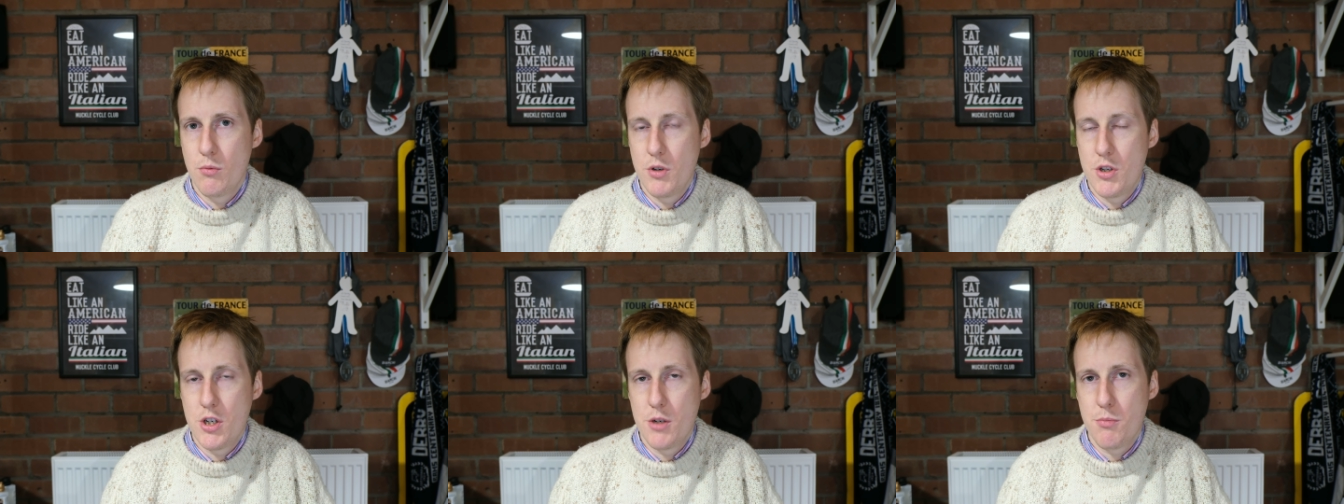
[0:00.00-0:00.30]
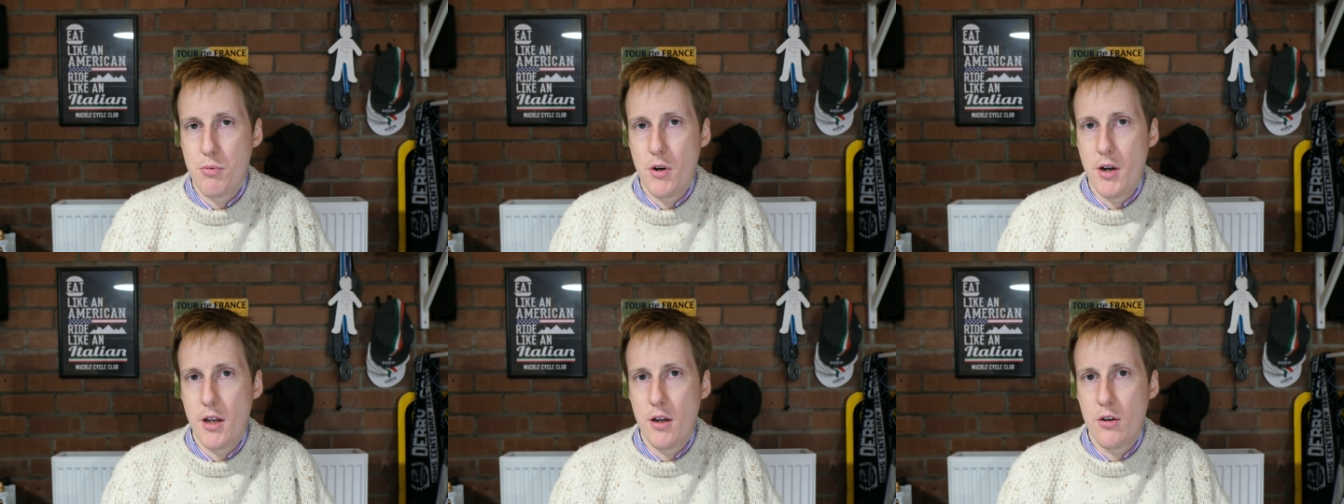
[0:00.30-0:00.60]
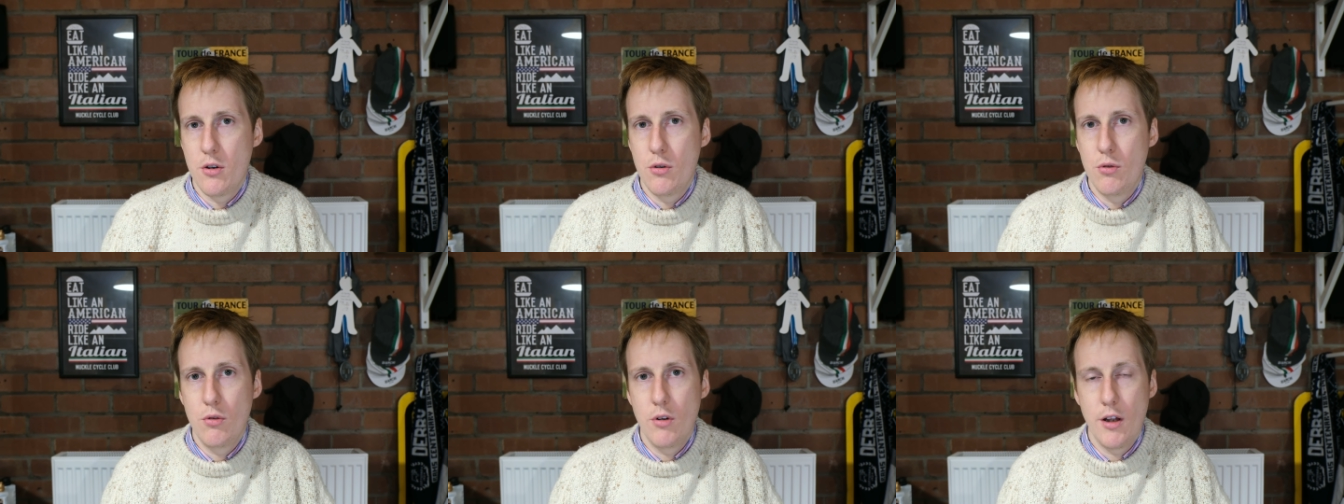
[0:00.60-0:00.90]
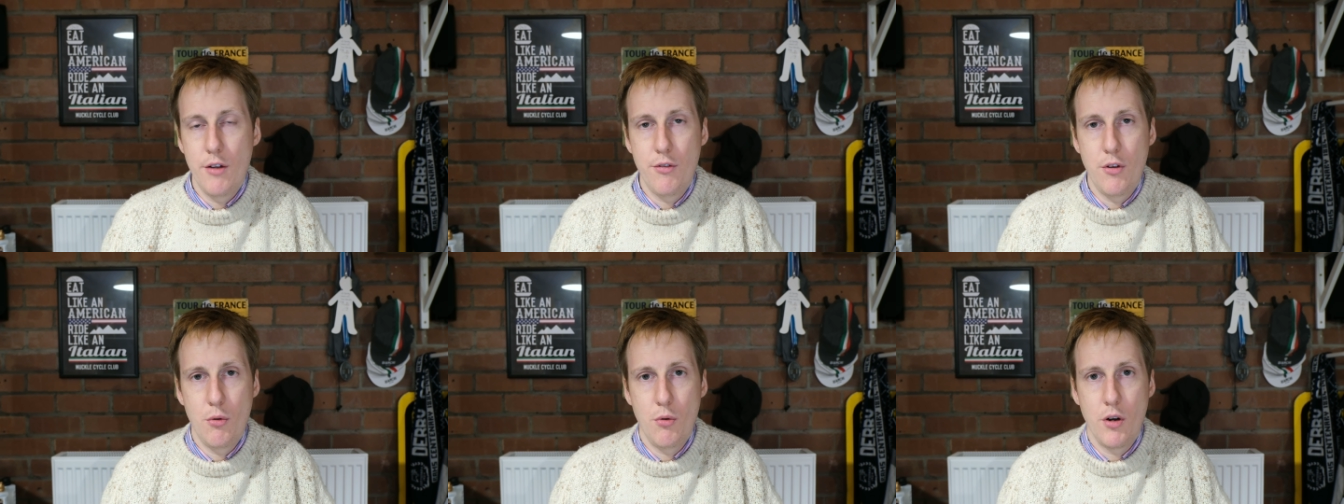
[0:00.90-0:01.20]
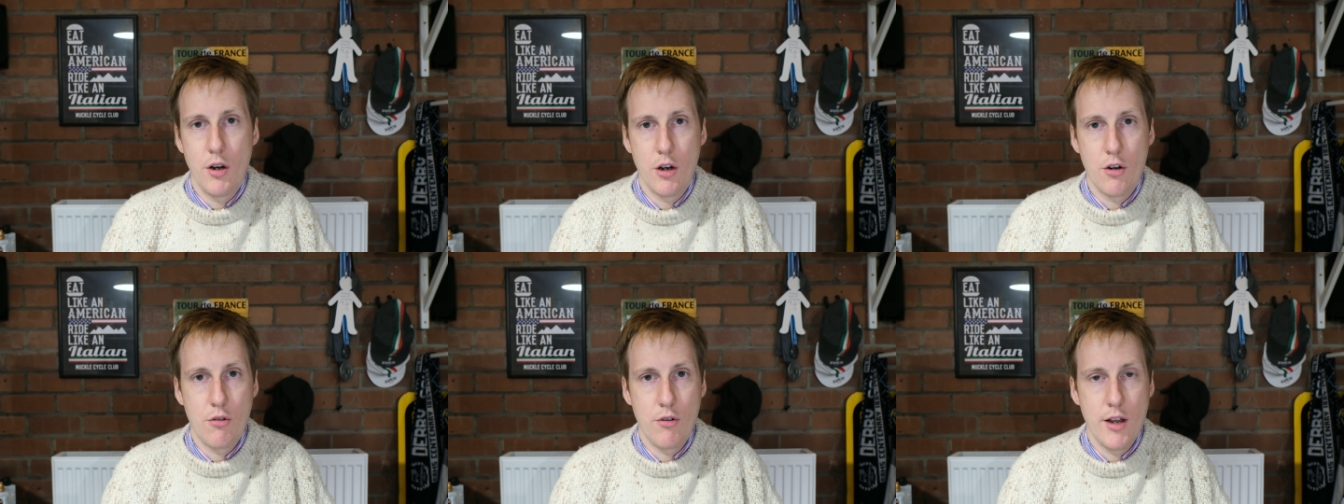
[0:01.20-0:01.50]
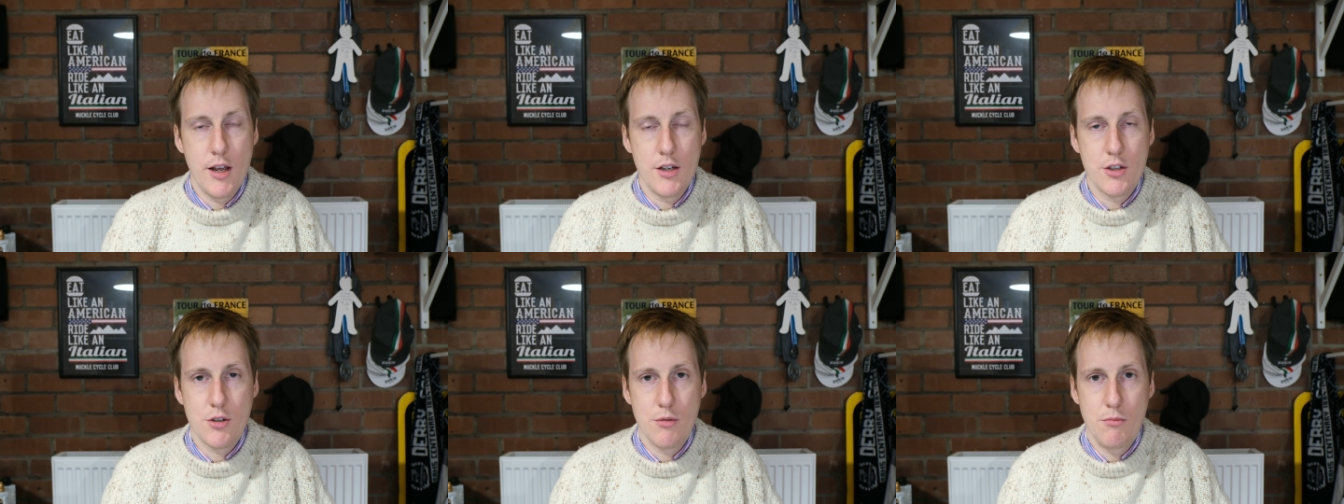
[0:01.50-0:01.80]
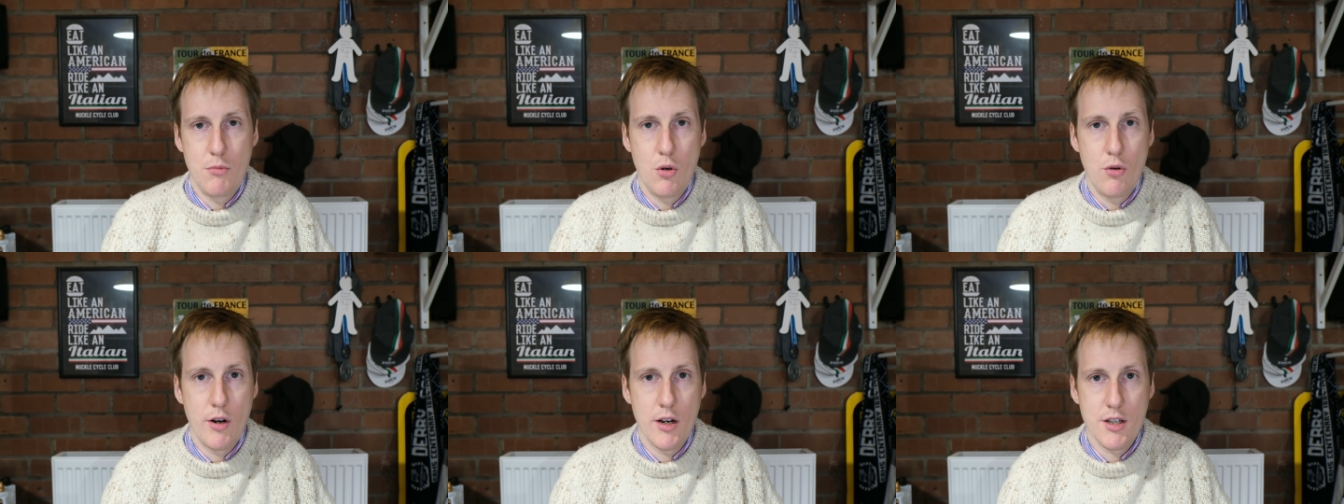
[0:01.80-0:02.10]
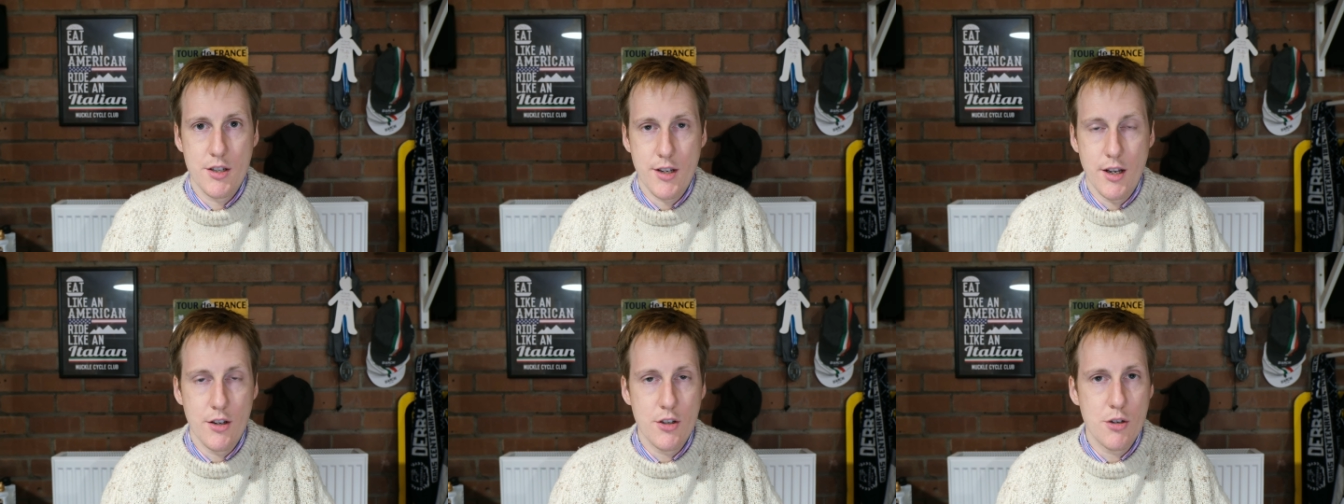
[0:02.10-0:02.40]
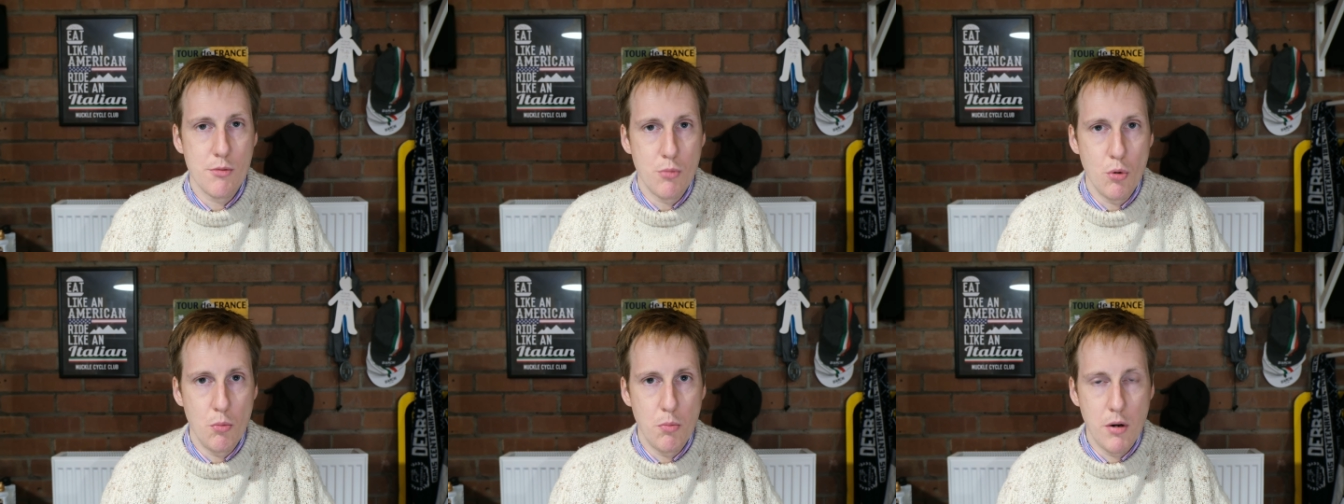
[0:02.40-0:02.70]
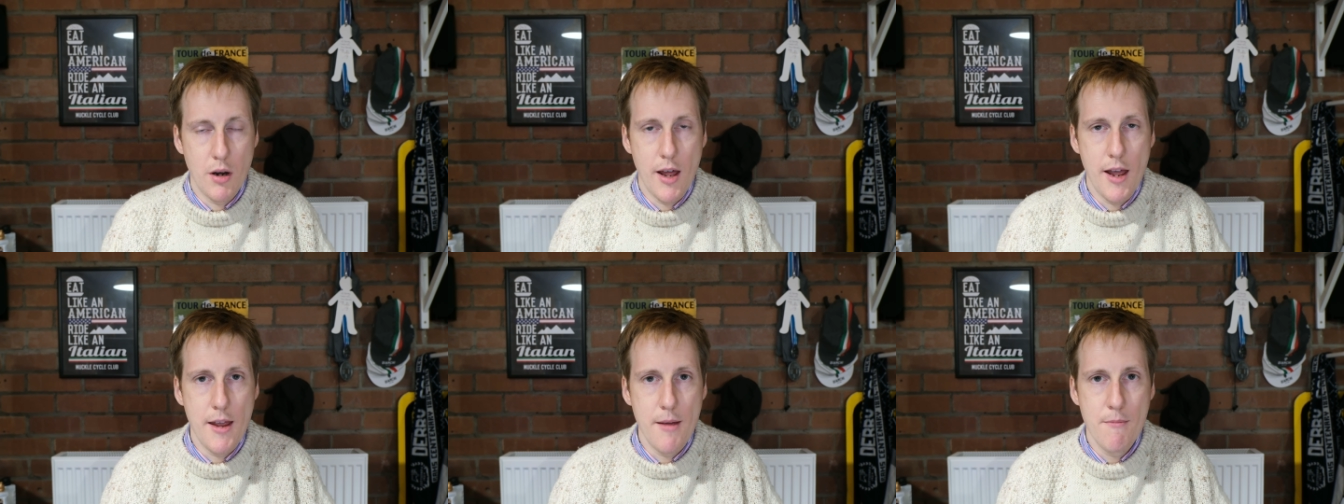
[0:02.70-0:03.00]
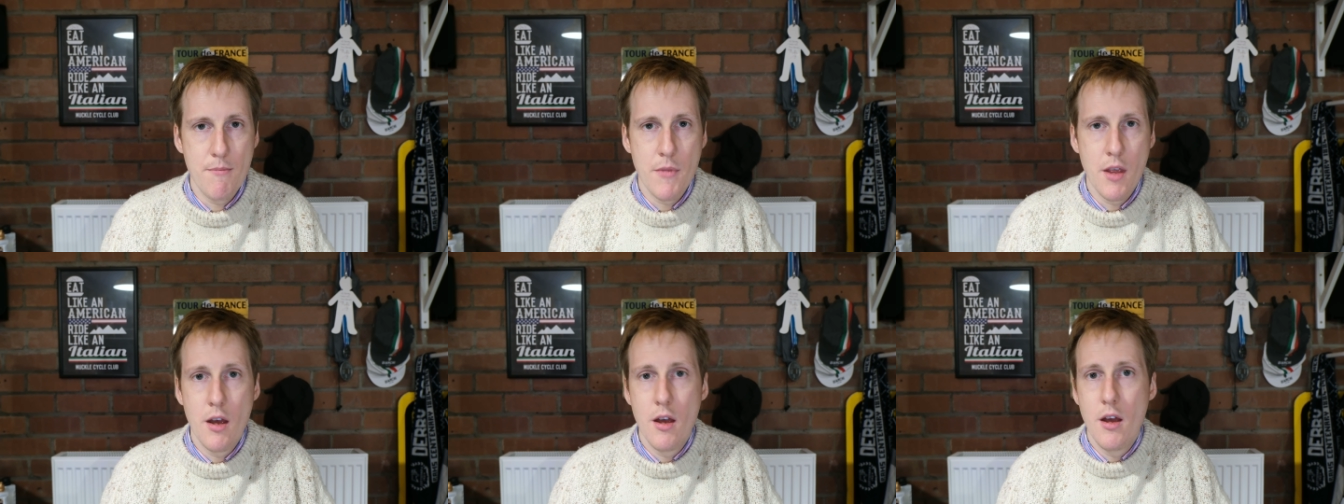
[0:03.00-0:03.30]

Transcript: which is pretty cool if you want to create some more extensible play.